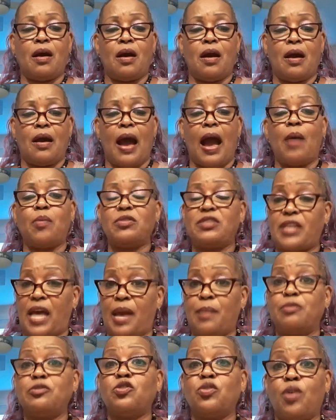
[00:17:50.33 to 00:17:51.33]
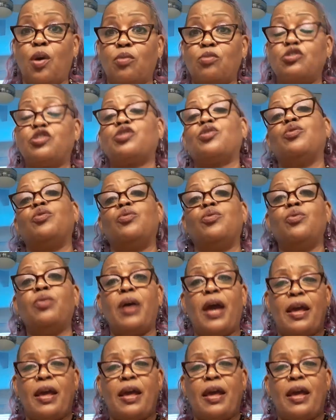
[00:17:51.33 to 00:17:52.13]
I was able to go to school,